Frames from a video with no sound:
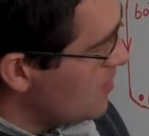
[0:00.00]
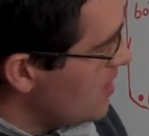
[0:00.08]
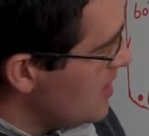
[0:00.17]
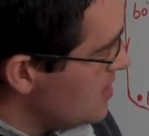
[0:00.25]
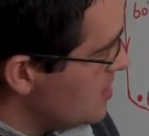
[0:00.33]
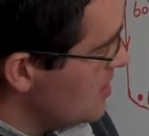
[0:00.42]

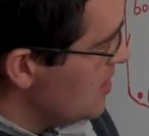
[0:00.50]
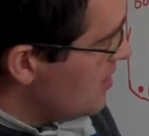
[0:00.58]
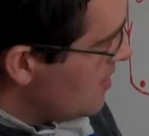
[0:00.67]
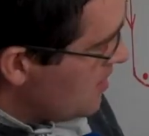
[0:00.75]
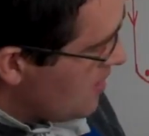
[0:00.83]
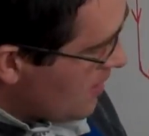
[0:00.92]
degrees.
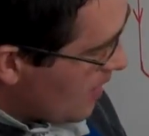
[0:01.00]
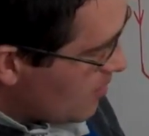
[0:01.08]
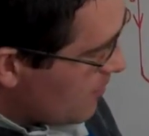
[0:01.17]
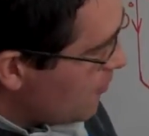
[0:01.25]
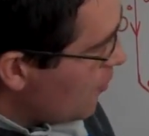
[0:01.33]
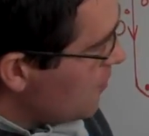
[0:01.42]
Now,
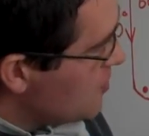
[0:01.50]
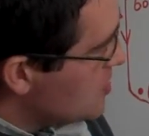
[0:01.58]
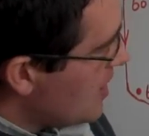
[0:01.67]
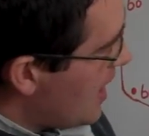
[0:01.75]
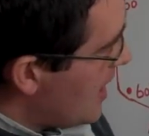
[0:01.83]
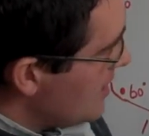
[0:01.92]
before the
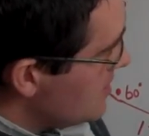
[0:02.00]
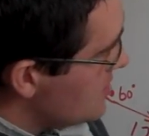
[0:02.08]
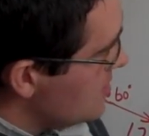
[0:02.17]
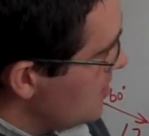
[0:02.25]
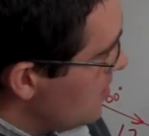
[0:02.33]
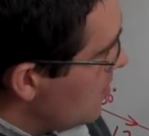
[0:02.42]
start,
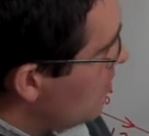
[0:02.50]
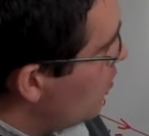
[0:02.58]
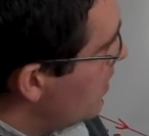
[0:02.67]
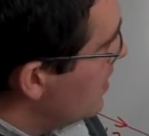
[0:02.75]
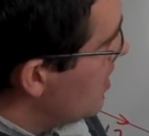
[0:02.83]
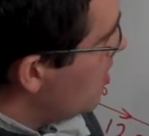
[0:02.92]

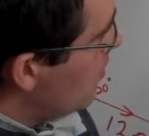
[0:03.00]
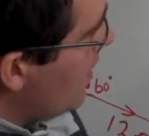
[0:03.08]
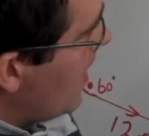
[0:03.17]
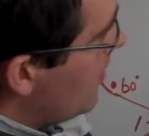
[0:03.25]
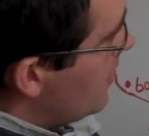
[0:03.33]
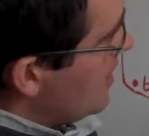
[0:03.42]
we know
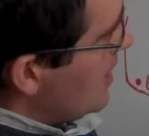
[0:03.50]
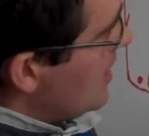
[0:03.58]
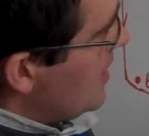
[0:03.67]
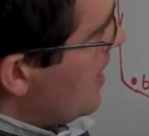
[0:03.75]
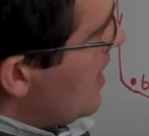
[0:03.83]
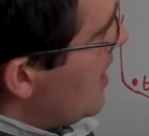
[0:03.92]
that
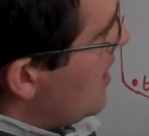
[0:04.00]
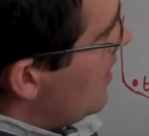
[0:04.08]
the